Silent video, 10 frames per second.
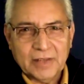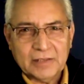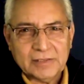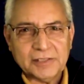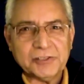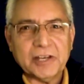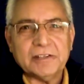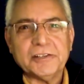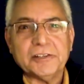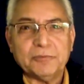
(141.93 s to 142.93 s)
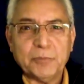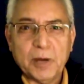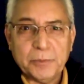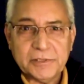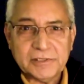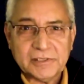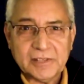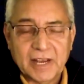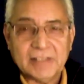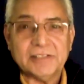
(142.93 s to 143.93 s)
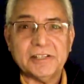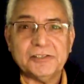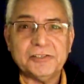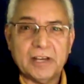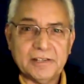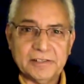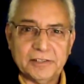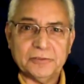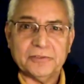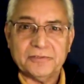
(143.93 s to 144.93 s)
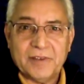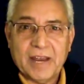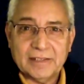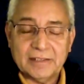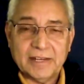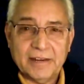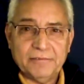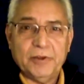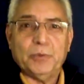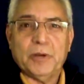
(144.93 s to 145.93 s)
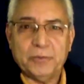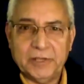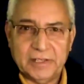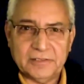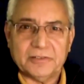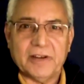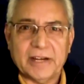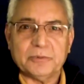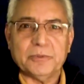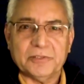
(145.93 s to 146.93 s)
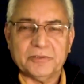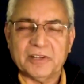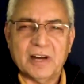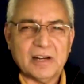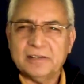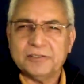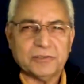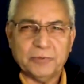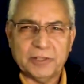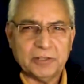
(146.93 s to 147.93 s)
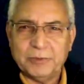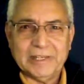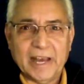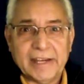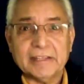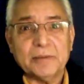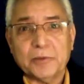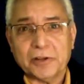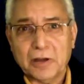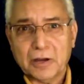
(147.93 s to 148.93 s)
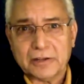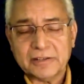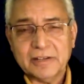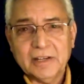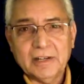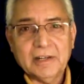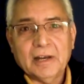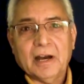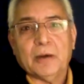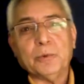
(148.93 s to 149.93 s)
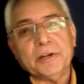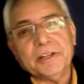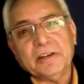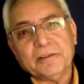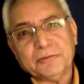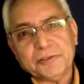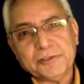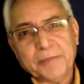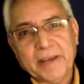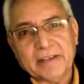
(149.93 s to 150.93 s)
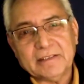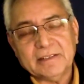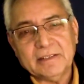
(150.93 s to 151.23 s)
Sincerity of purpose and sincerity to the fact that everyone we interact with, regardless of whether we like them or not, are worthy of respect.